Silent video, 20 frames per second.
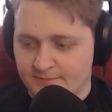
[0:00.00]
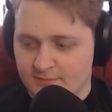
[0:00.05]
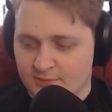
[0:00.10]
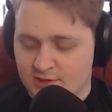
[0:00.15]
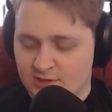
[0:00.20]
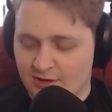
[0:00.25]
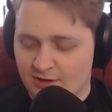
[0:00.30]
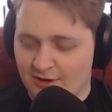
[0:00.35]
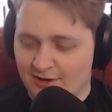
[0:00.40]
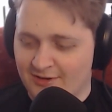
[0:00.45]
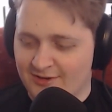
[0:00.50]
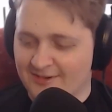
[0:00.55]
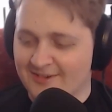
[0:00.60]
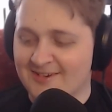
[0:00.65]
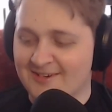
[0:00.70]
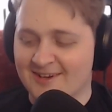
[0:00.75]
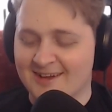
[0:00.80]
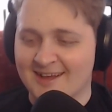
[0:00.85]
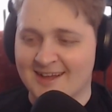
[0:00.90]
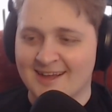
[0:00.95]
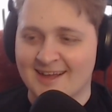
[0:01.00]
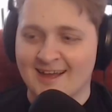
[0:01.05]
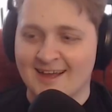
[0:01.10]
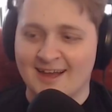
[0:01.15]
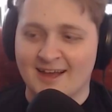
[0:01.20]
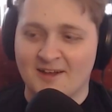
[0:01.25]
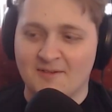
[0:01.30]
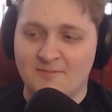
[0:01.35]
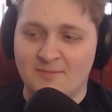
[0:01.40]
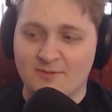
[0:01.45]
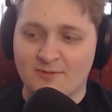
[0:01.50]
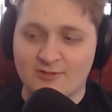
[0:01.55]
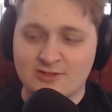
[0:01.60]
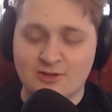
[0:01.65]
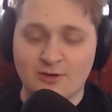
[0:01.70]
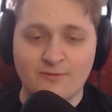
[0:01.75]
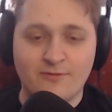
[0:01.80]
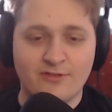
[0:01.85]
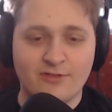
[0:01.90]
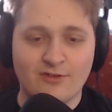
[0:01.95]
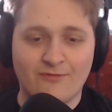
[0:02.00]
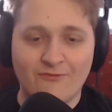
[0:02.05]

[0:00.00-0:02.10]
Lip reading: So for the